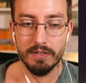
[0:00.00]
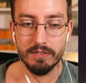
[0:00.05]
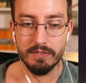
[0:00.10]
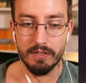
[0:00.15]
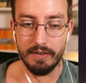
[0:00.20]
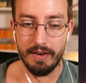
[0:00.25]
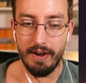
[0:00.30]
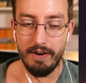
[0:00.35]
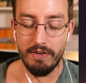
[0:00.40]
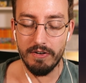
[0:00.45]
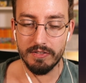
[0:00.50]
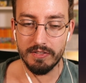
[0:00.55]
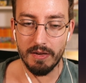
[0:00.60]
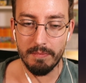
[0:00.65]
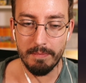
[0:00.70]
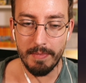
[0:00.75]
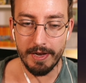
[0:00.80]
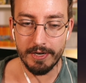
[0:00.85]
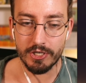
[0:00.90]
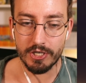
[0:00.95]
the character
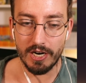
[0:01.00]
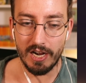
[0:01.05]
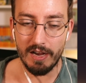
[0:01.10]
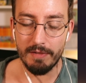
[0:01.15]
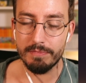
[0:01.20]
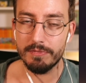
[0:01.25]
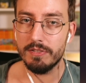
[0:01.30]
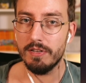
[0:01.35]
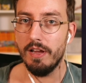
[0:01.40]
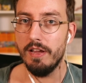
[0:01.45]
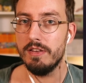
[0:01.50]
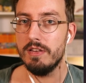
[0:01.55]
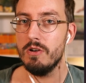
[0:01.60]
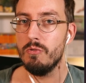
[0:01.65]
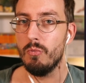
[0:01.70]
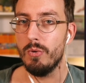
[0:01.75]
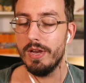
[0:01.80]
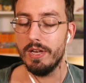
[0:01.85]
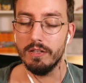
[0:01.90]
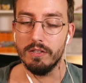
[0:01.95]
matchups, and your
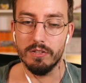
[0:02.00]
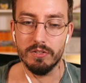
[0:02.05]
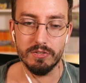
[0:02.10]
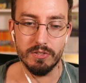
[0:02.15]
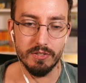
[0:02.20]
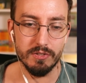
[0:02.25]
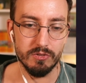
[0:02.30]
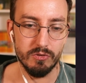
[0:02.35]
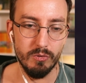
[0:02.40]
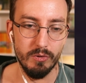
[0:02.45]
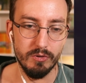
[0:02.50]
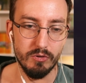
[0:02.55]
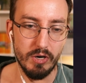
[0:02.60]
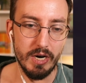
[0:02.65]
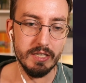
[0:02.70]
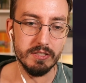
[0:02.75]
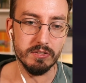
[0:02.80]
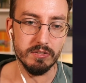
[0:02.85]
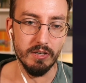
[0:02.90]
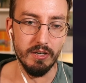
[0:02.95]
weaknesses to
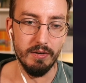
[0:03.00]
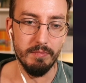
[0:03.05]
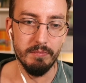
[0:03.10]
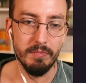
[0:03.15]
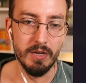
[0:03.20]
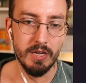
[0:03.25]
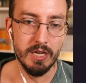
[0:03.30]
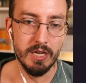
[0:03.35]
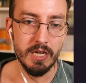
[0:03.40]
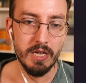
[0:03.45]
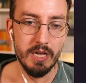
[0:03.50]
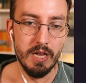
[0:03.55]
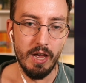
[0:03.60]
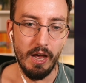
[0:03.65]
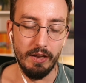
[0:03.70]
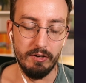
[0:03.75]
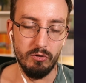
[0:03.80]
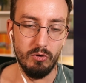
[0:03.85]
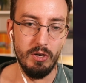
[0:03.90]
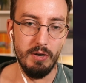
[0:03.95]
address them
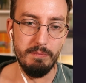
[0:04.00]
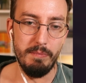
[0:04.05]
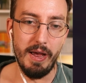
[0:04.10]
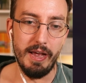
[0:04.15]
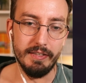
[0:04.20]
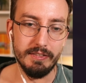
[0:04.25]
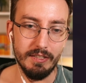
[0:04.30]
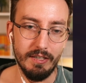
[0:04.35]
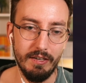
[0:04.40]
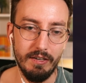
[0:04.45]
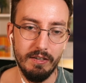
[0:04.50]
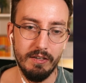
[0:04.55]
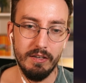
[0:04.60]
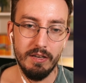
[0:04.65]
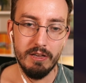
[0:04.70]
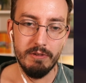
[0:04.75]
and to get better.